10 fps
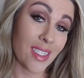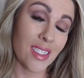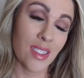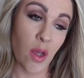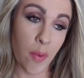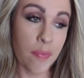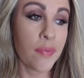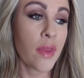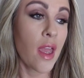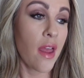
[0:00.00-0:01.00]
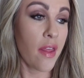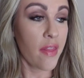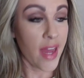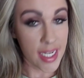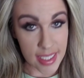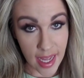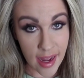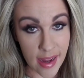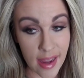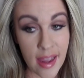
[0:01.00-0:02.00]
So that is
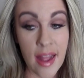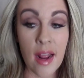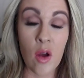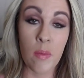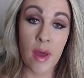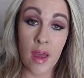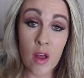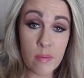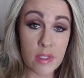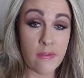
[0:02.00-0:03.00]
that, and I hope that helps.